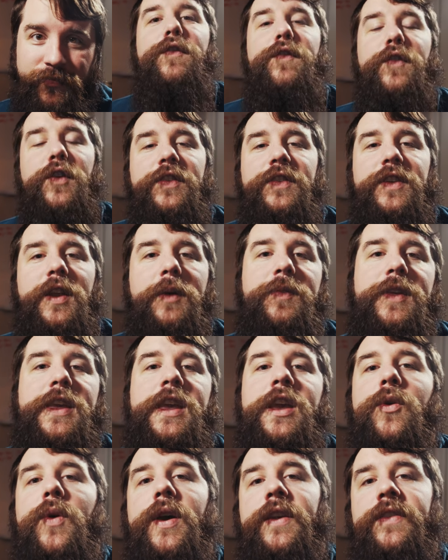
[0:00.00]
First up, the
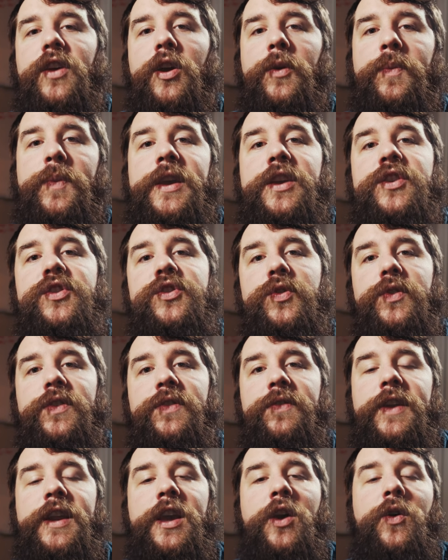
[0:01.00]
EOS RP
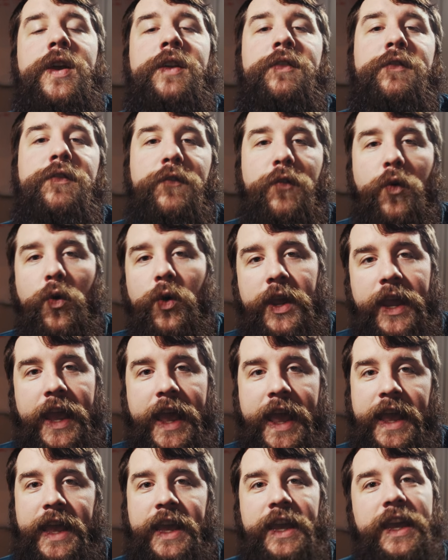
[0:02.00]
shoots video in
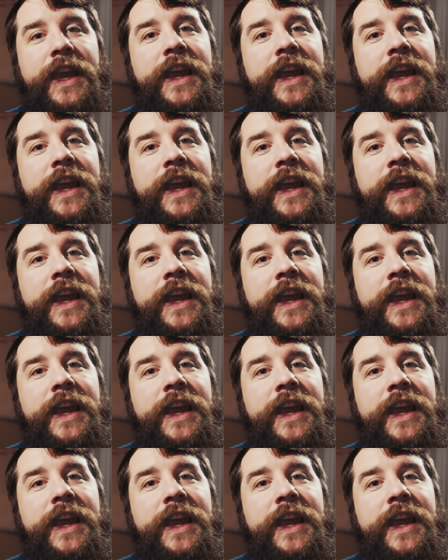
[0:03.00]
4K.